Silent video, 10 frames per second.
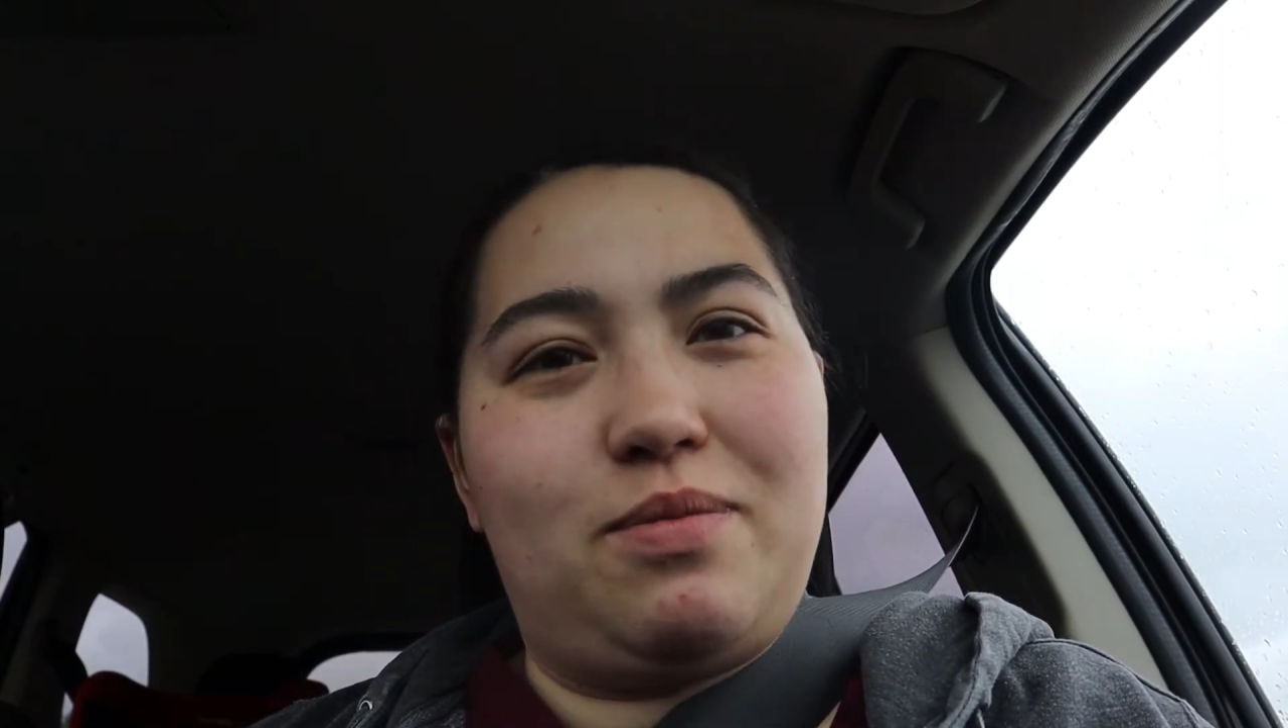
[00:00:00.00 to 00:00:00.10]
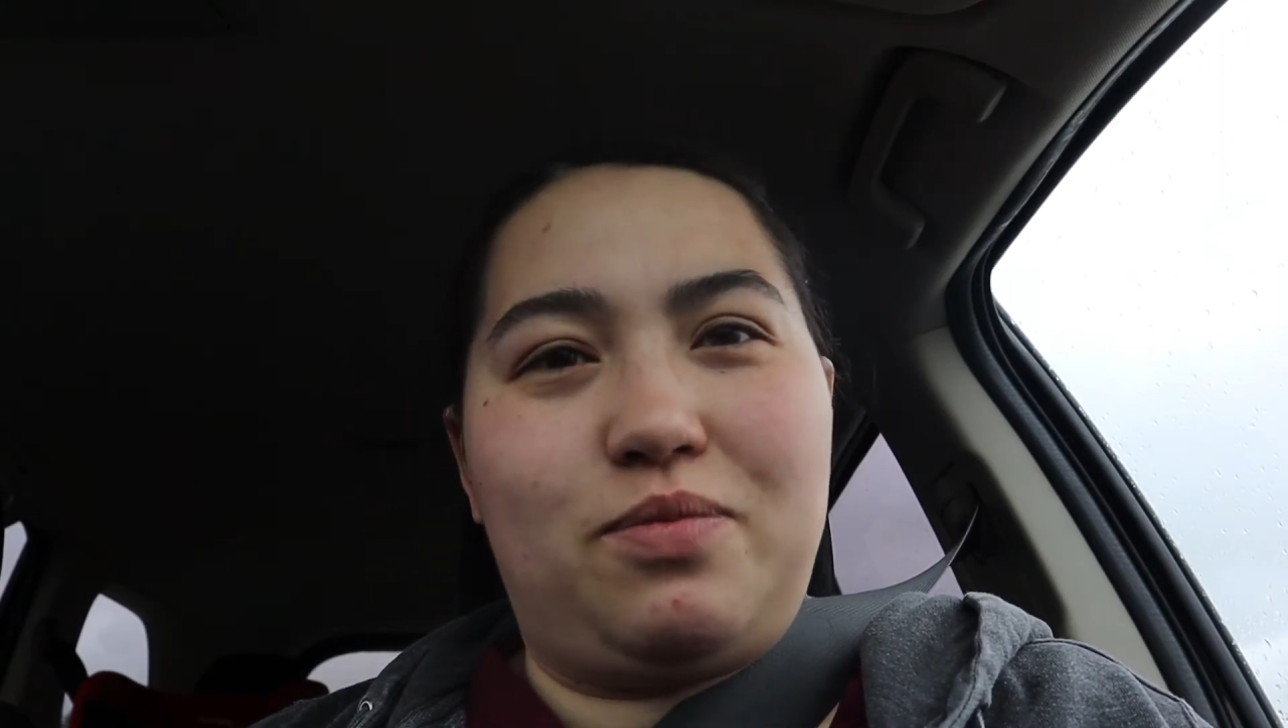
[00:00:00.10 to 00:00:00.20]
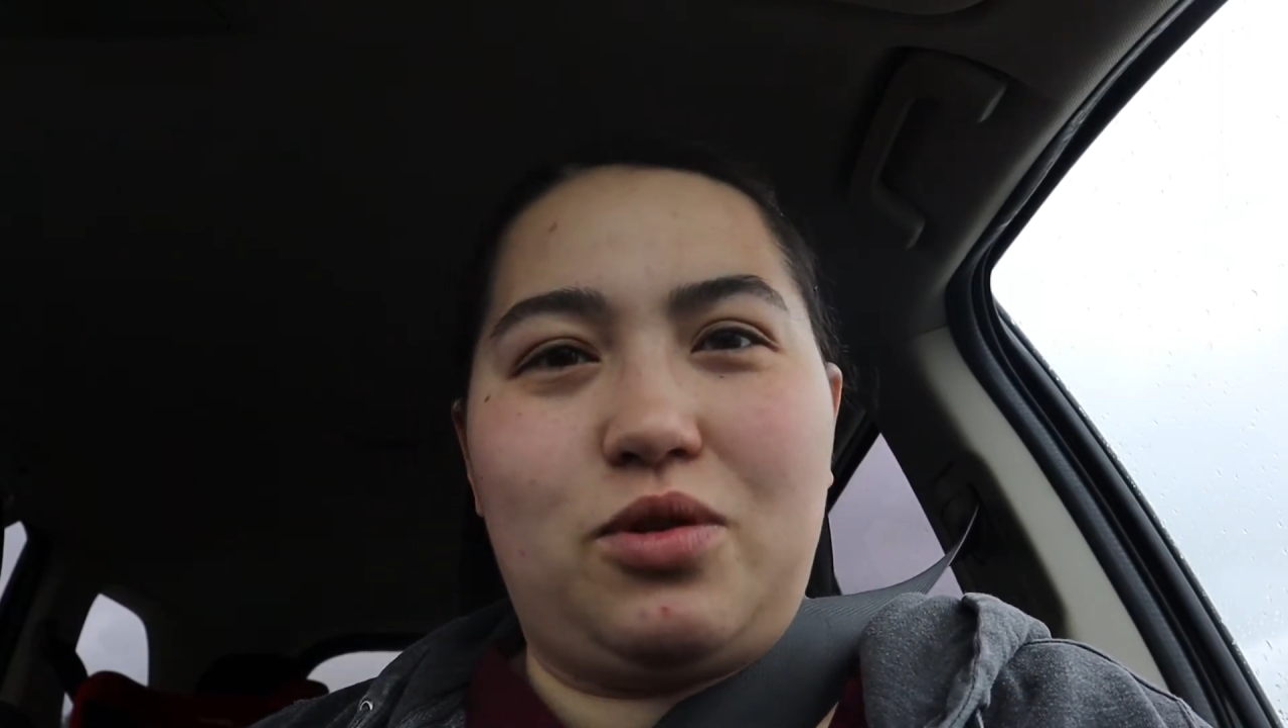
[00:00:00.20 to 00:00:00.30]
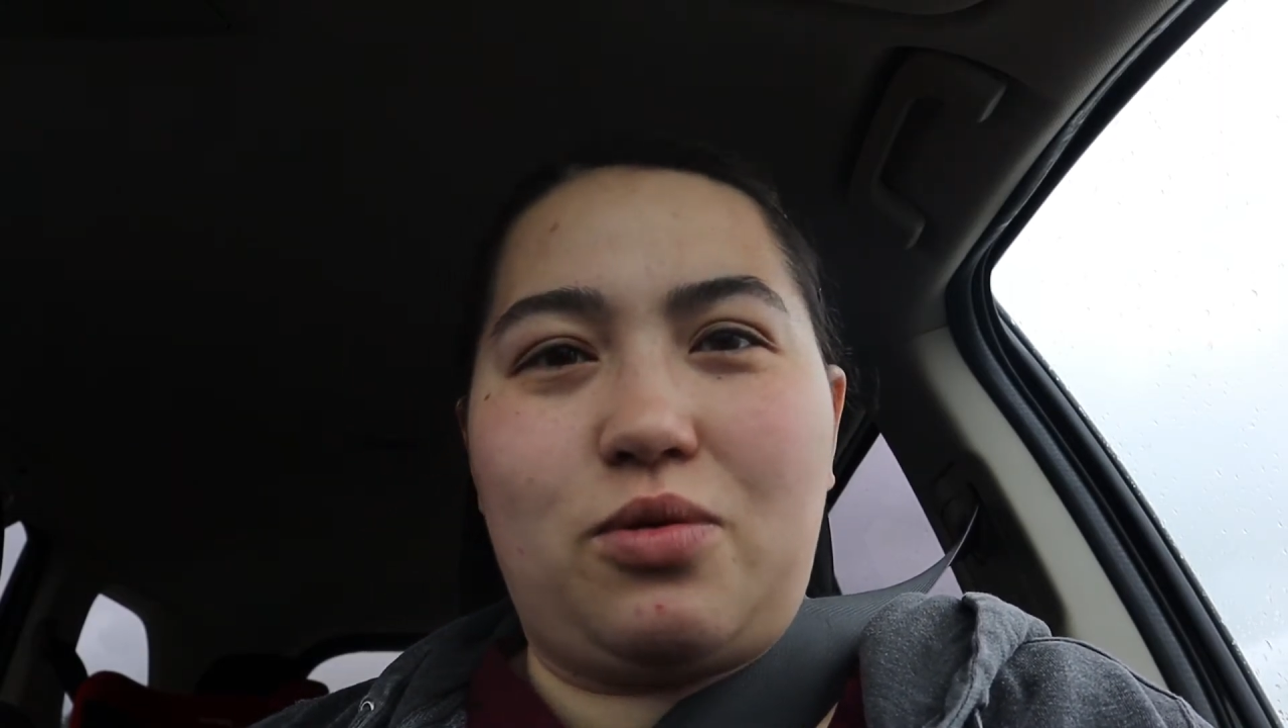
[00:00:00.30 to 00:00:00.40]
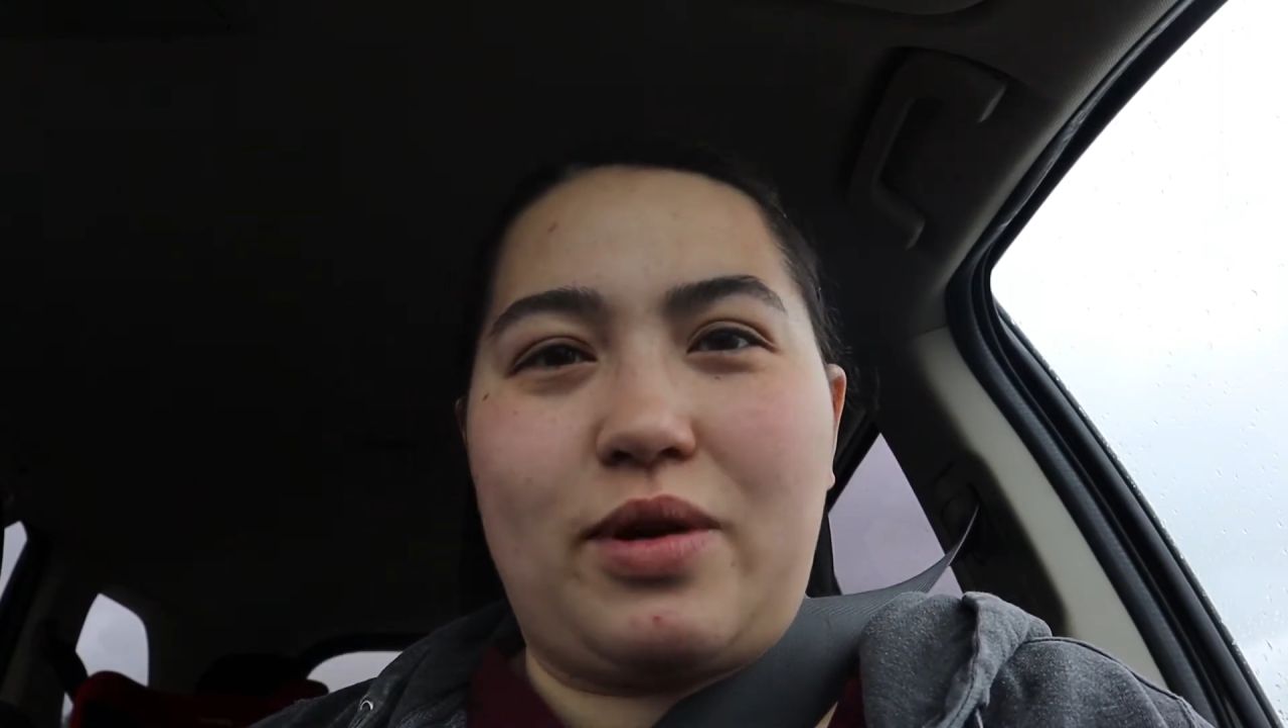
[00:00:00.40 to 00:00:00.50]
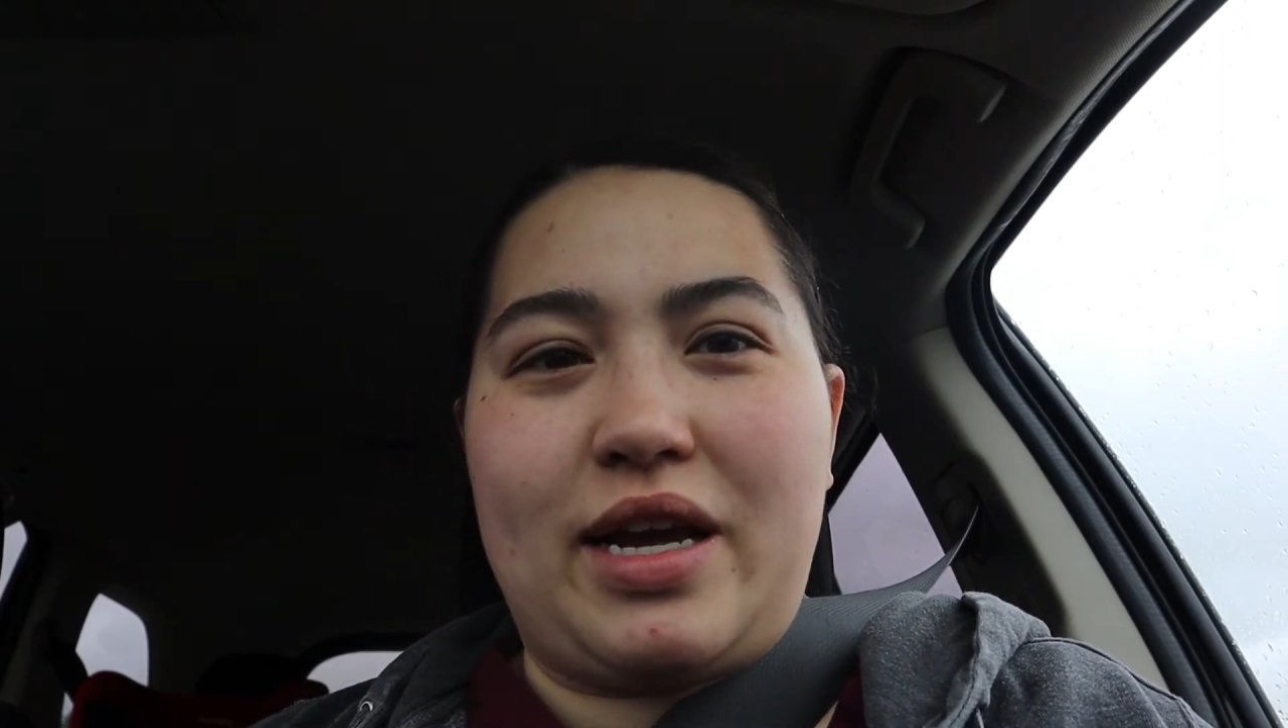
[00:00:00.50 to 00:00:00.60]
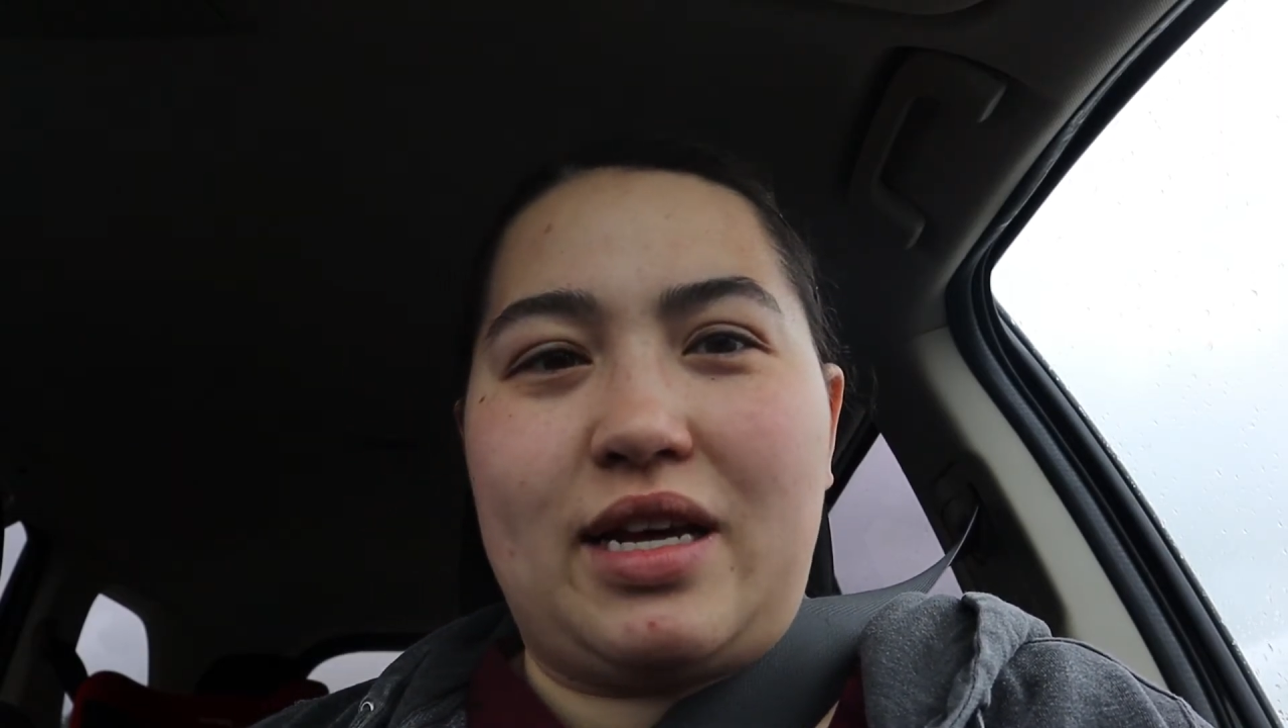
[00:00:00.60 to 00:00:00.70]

Blu-ray